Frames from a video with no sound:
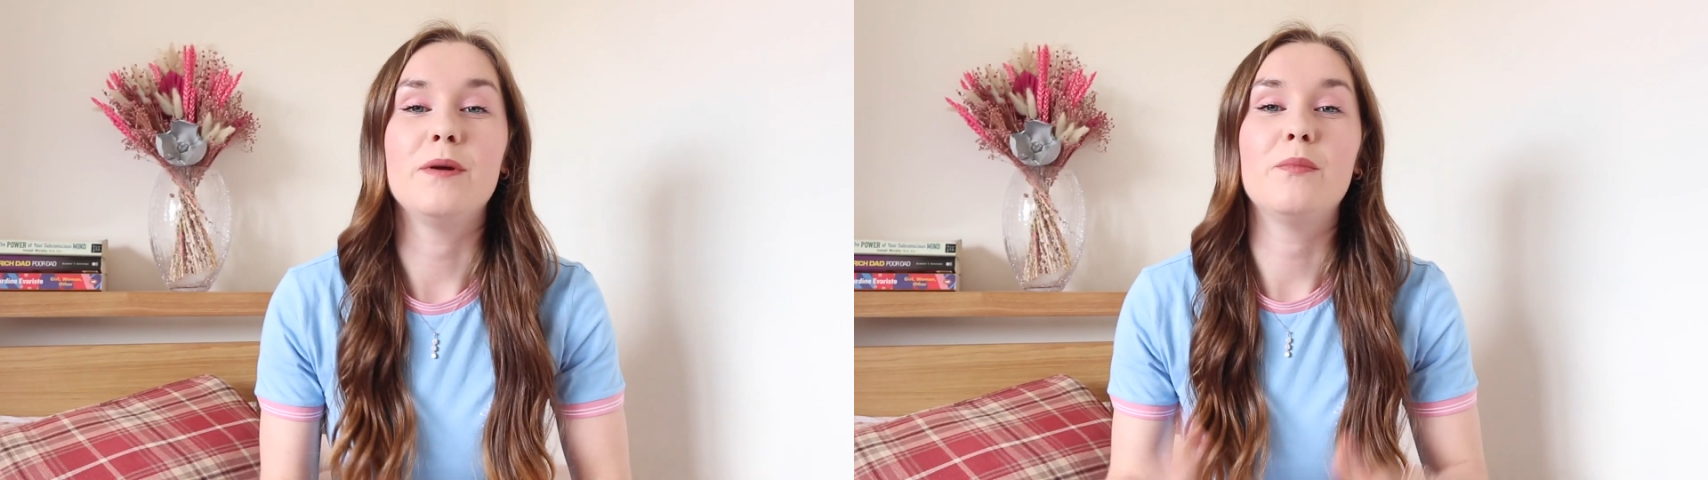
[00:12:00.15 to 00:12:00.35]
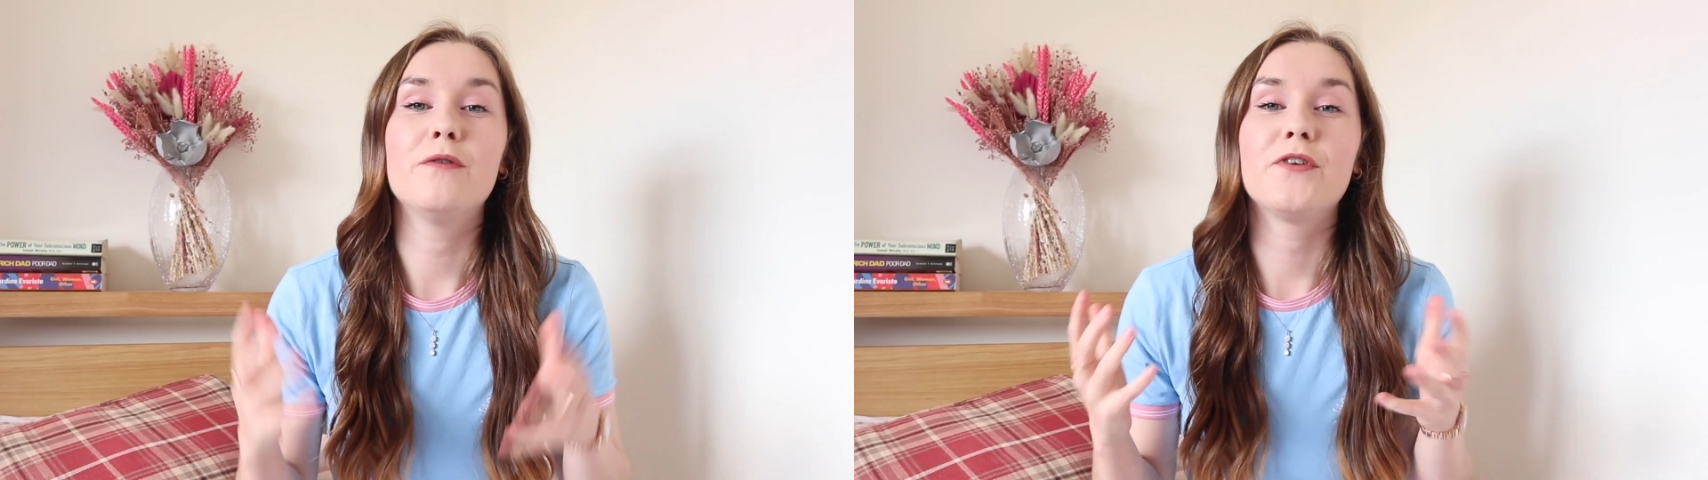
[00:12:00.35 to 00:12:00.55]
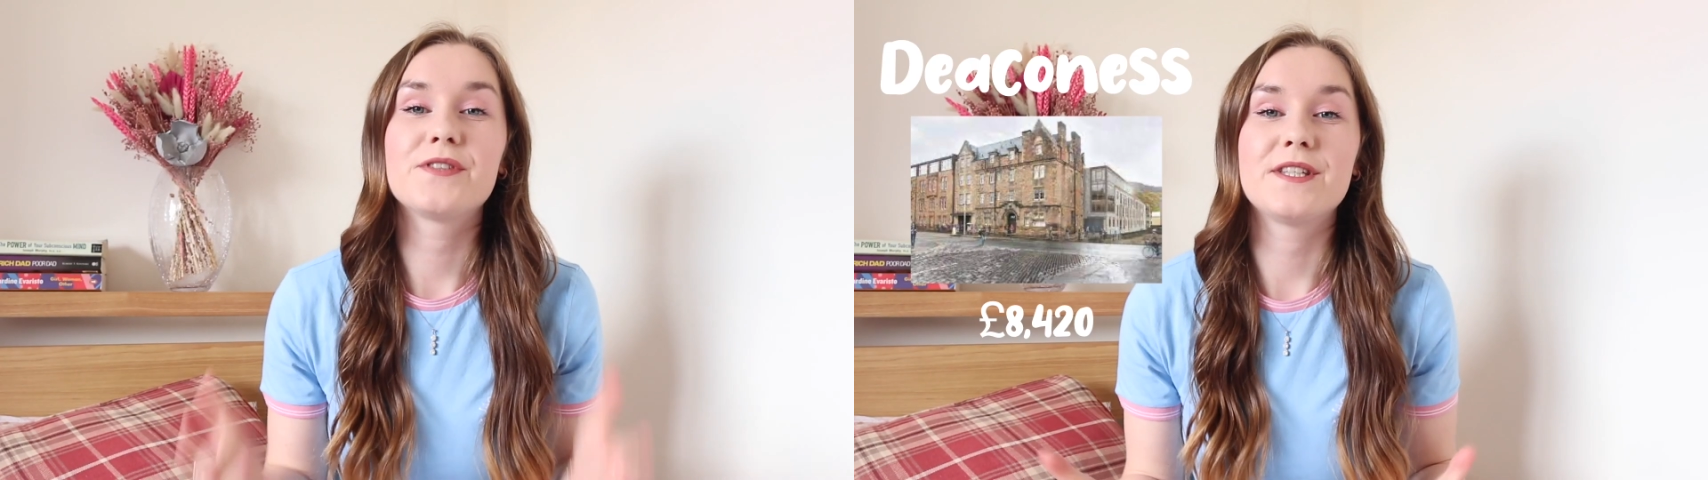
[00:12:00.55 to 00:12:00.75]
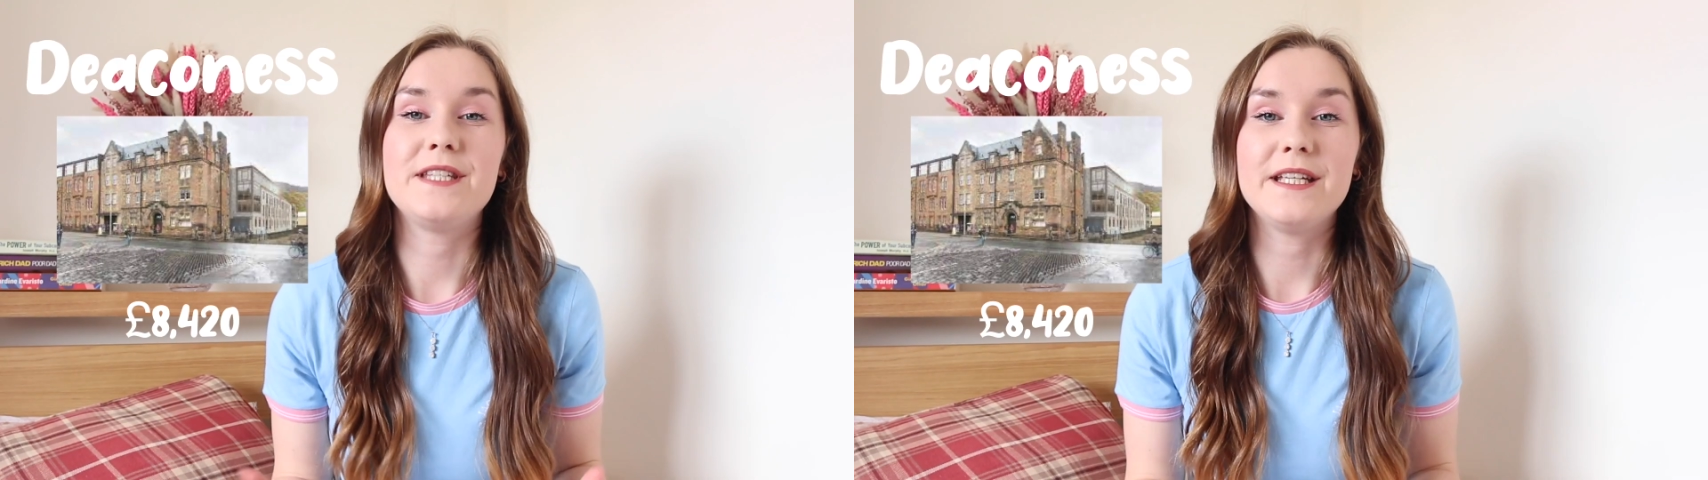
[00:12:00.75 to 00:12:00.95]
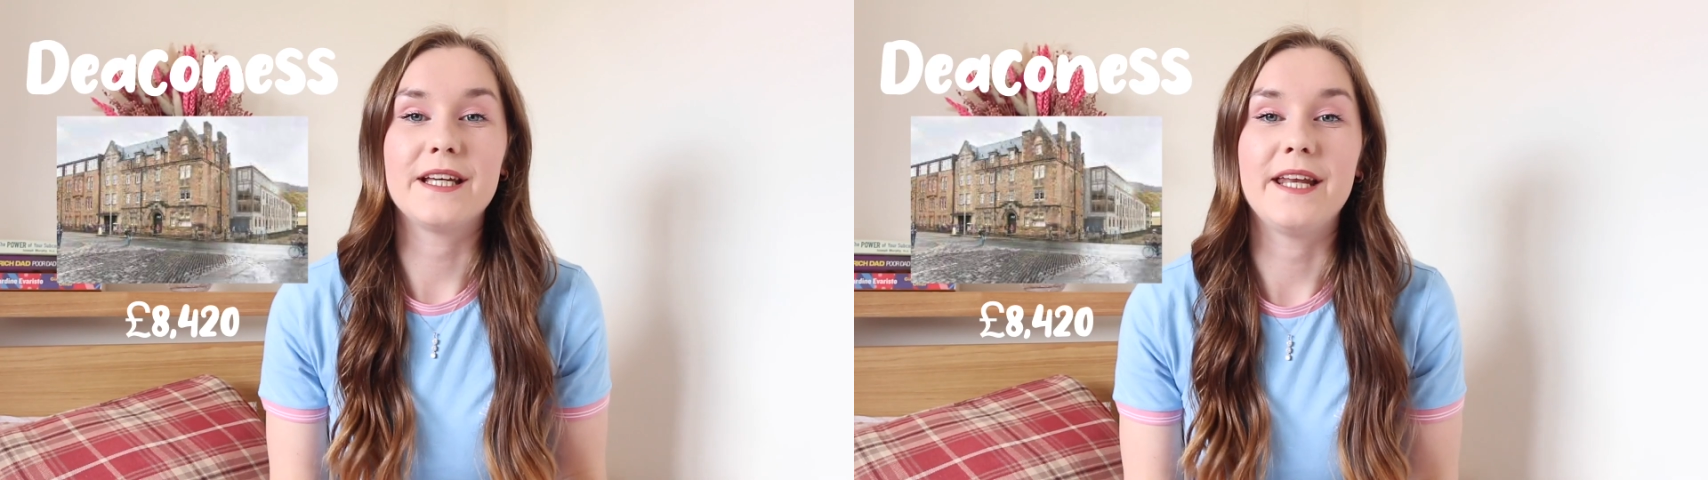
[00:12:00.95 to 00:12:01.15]
we move on to
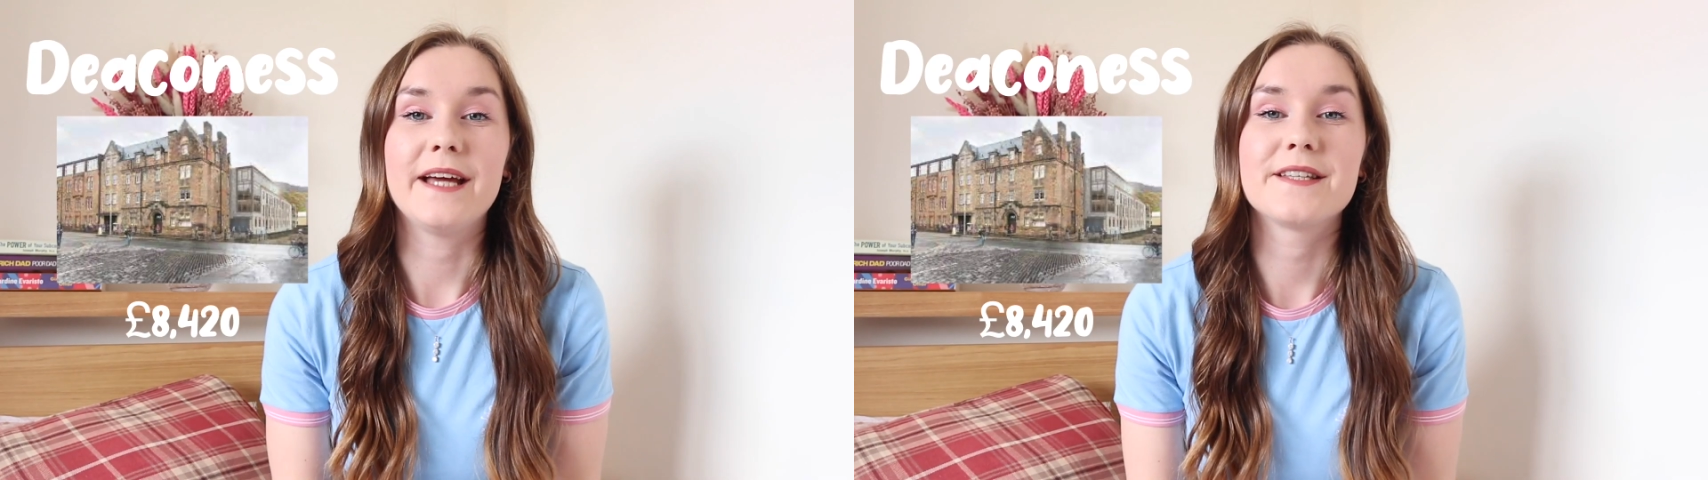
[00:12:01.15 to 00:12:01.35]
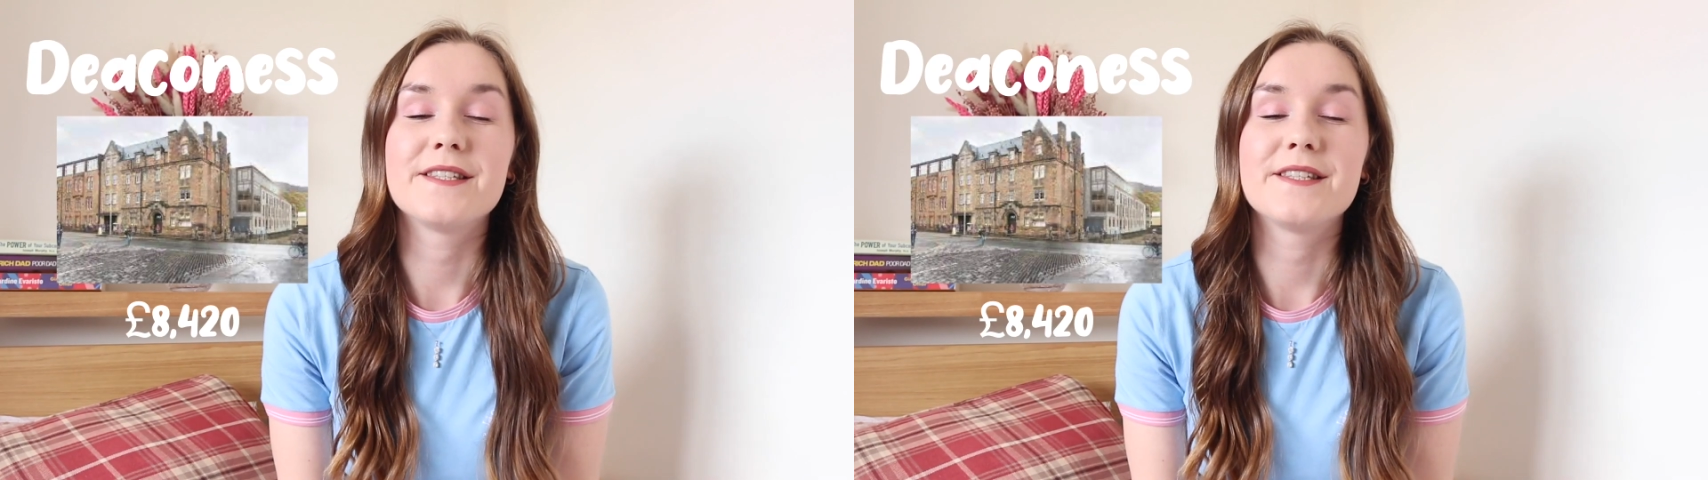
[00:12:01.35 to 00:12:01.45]
Deaconess.